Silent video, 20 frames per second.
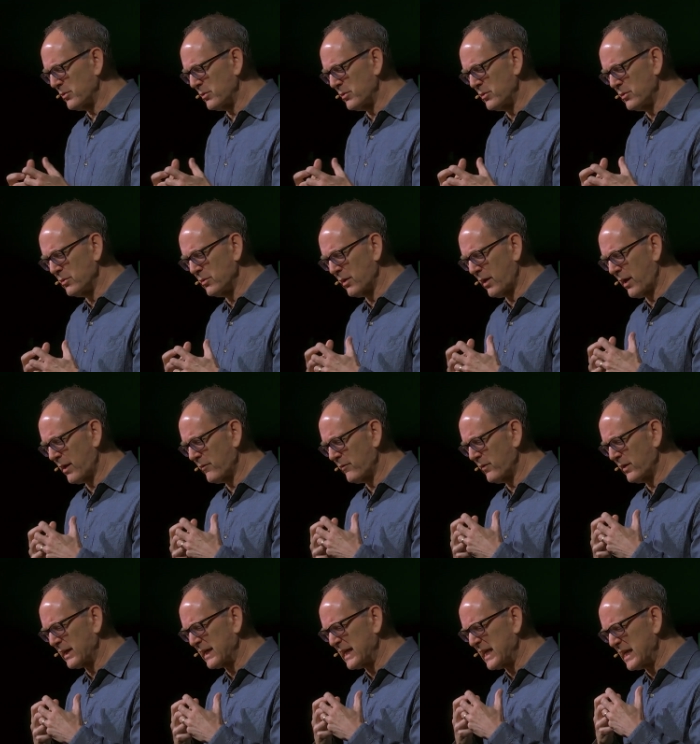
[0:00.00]
your new
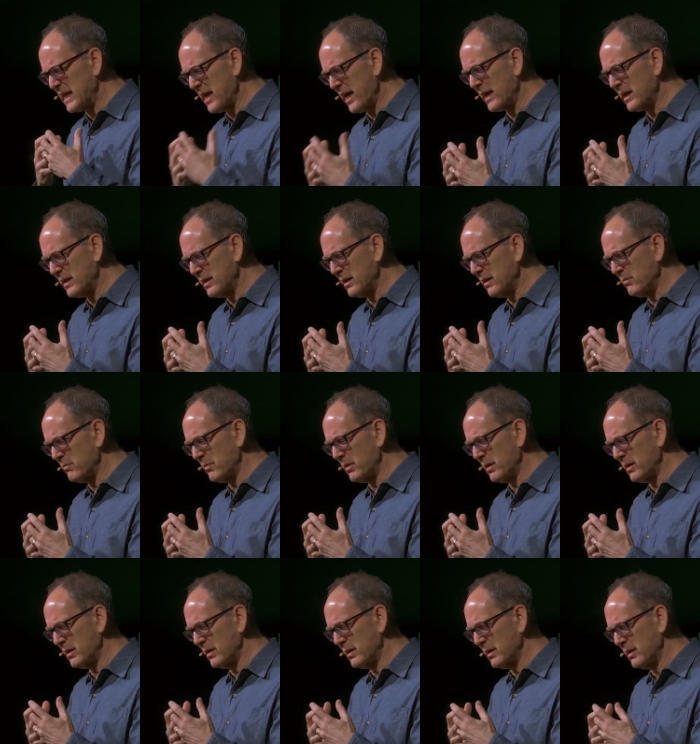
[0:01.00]
life, ignite in
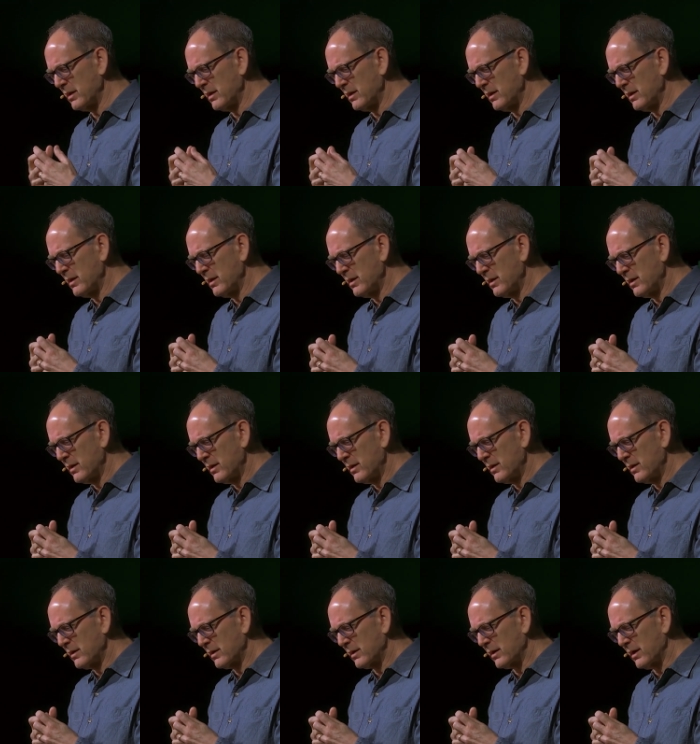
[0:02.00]
me,
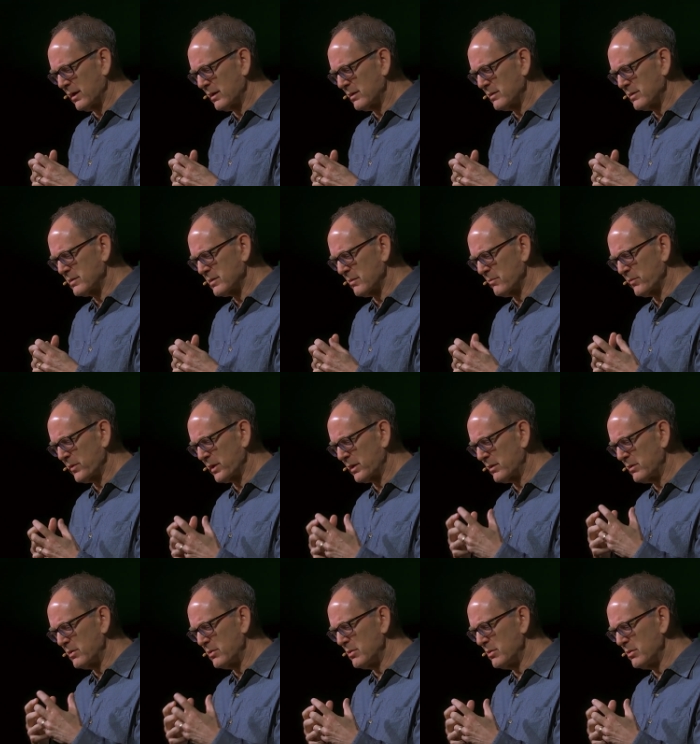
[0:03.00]
God,
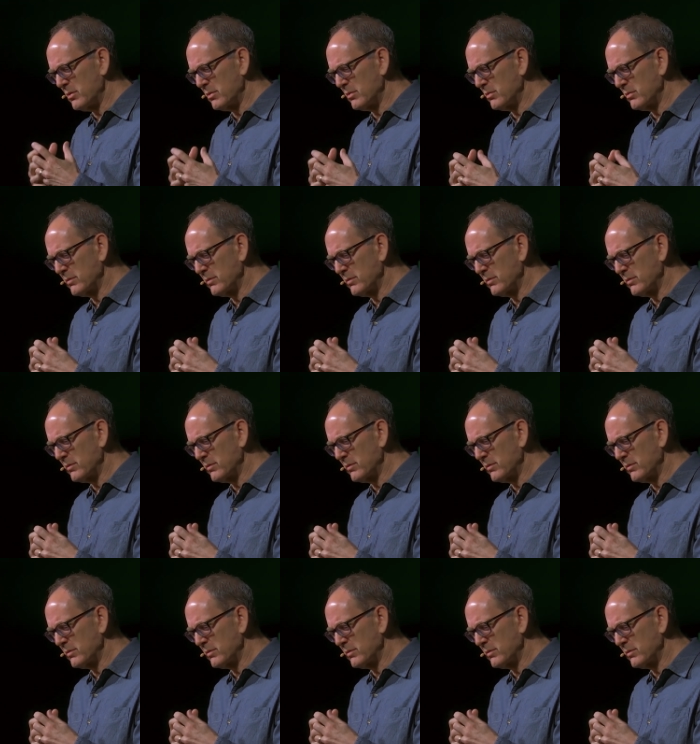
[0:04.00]
something new.